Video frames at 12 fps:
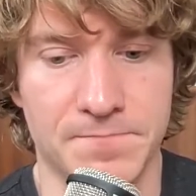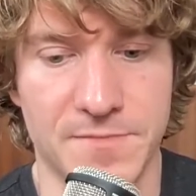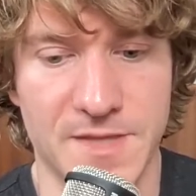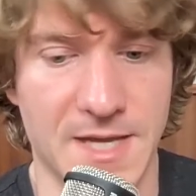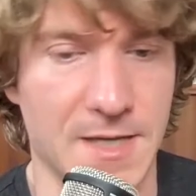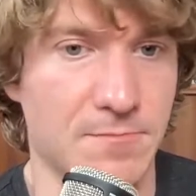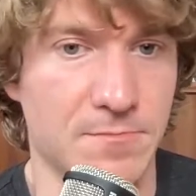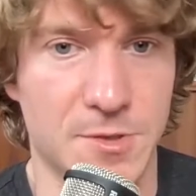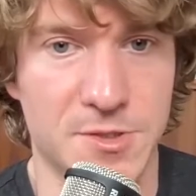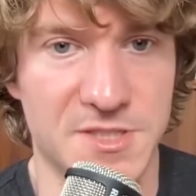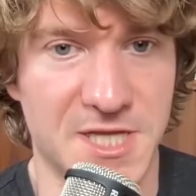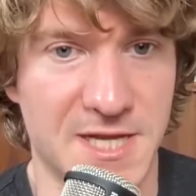then
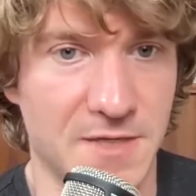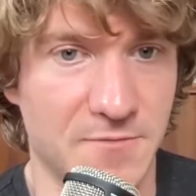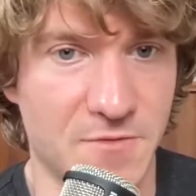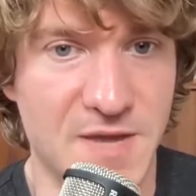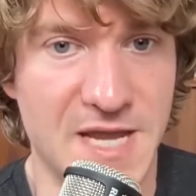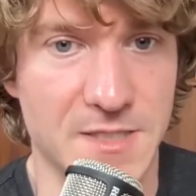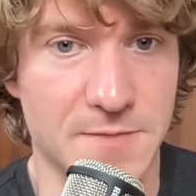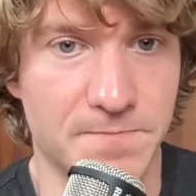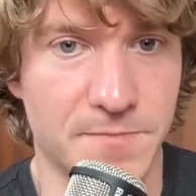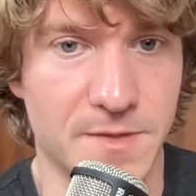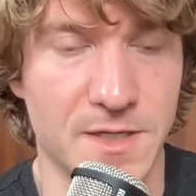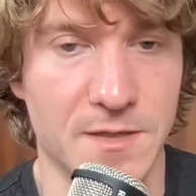Christianity remained
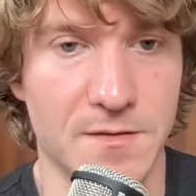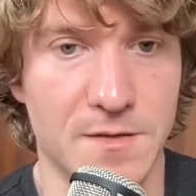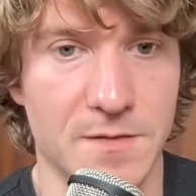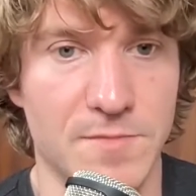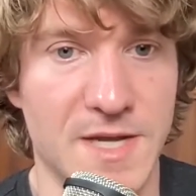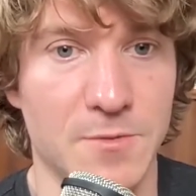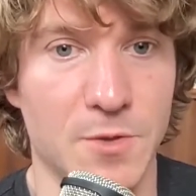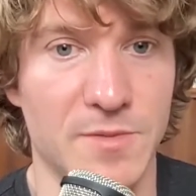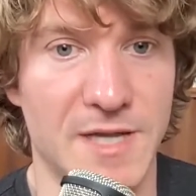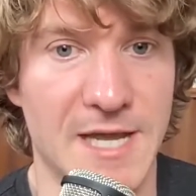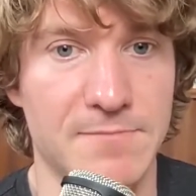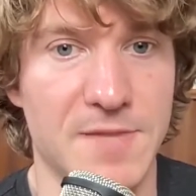in what
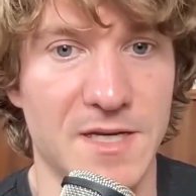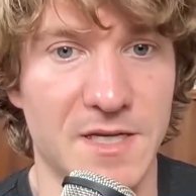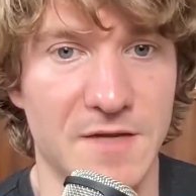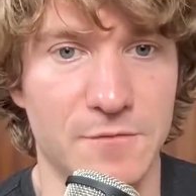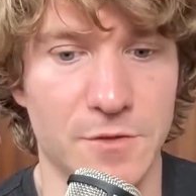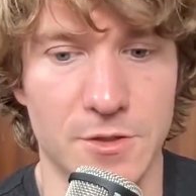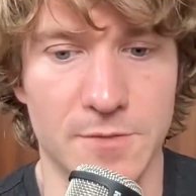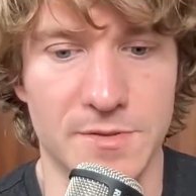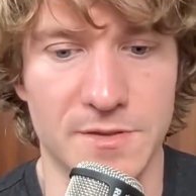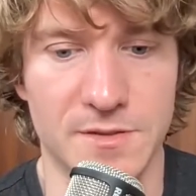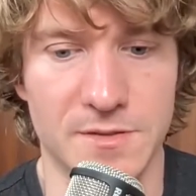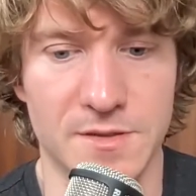became medieval Europe,
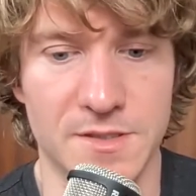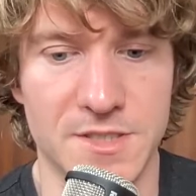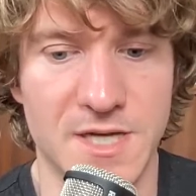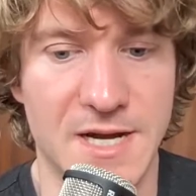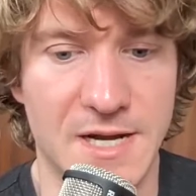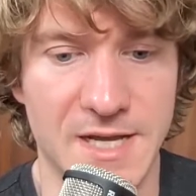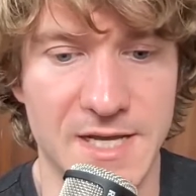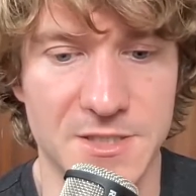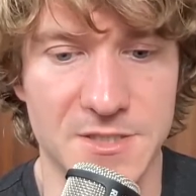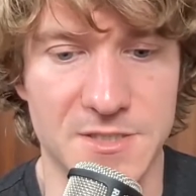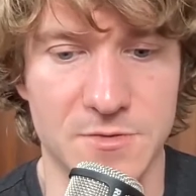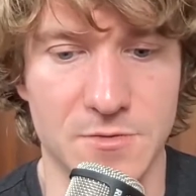the Dark
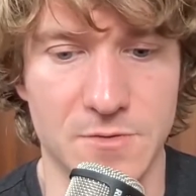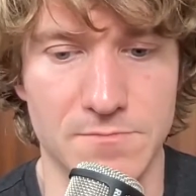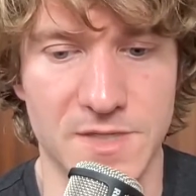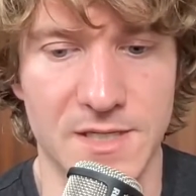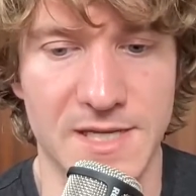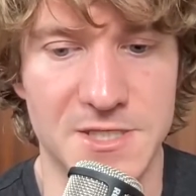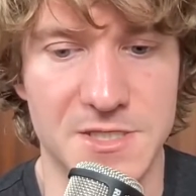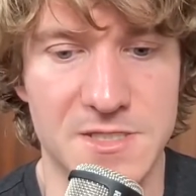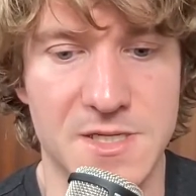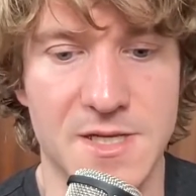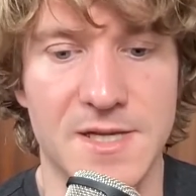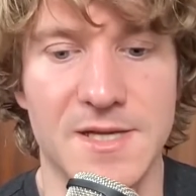Ages or Middle Ages.
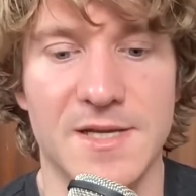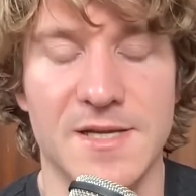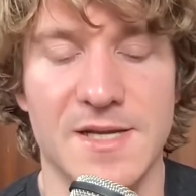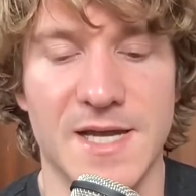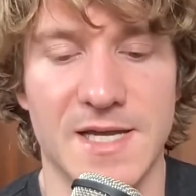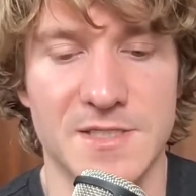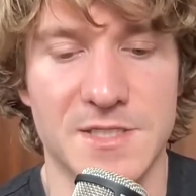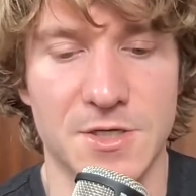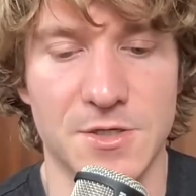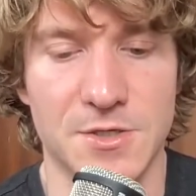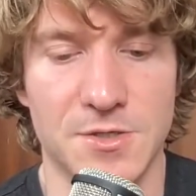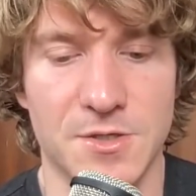And
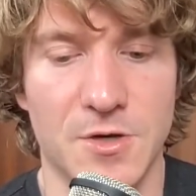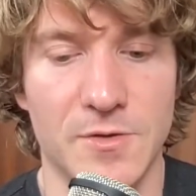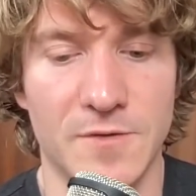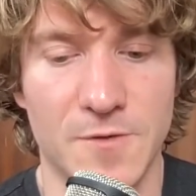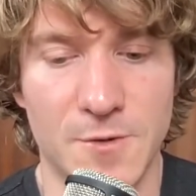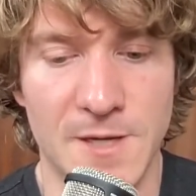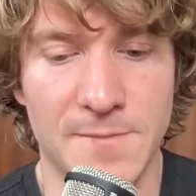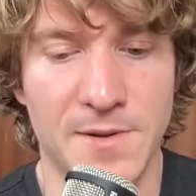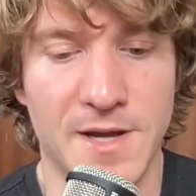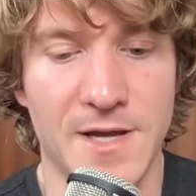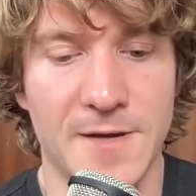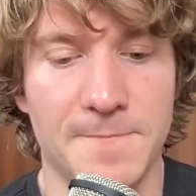so the Holy Roman
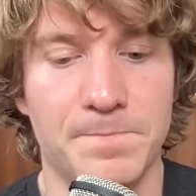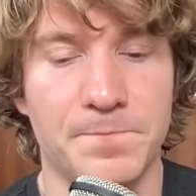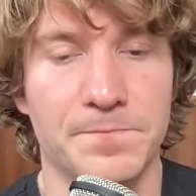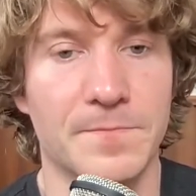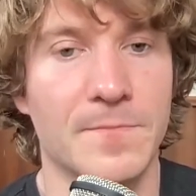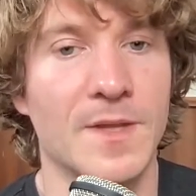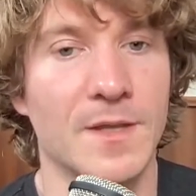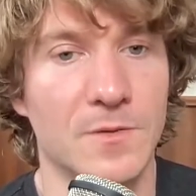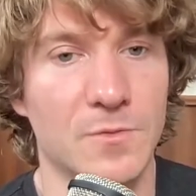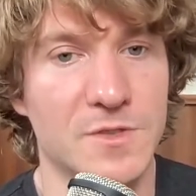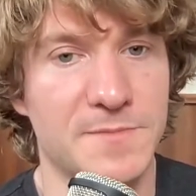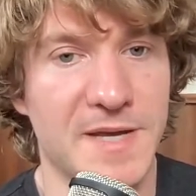Empire
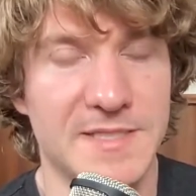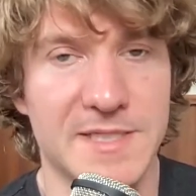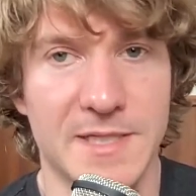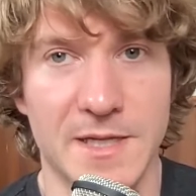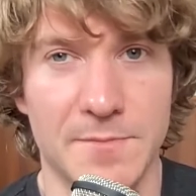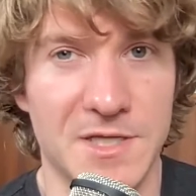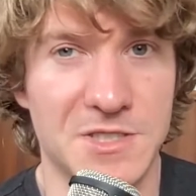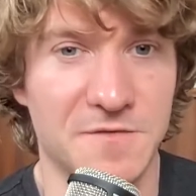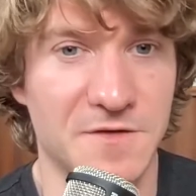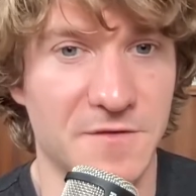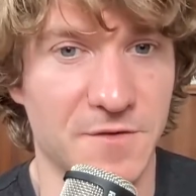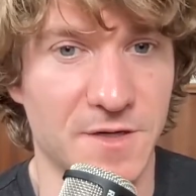was basically a bunch of
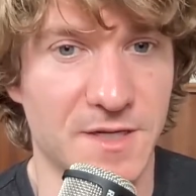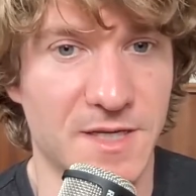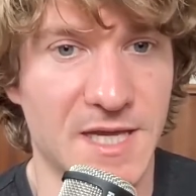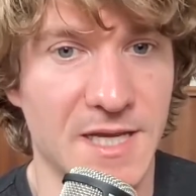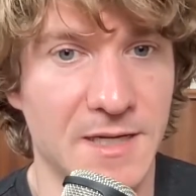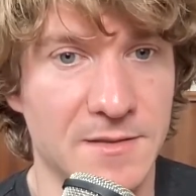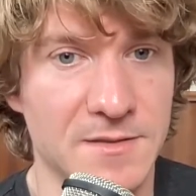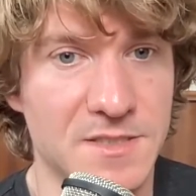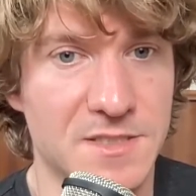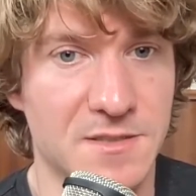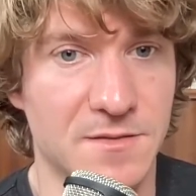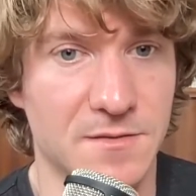different
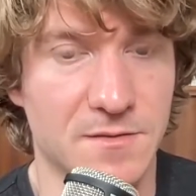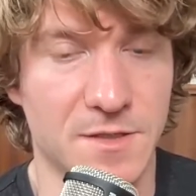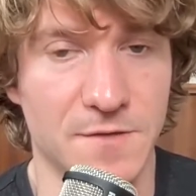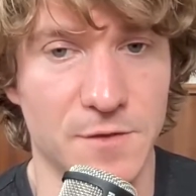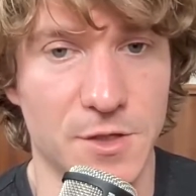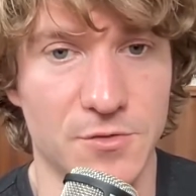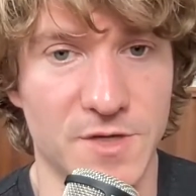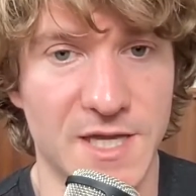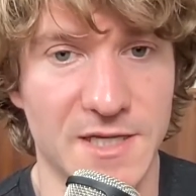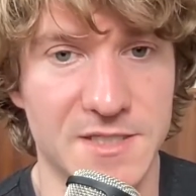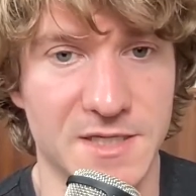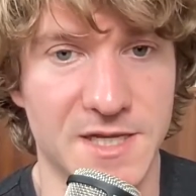kings. You have local
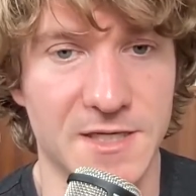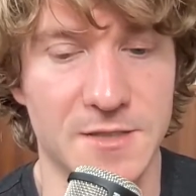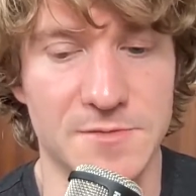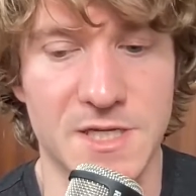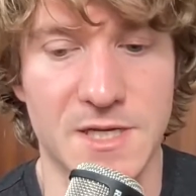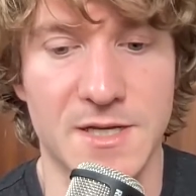kings and kingdoms,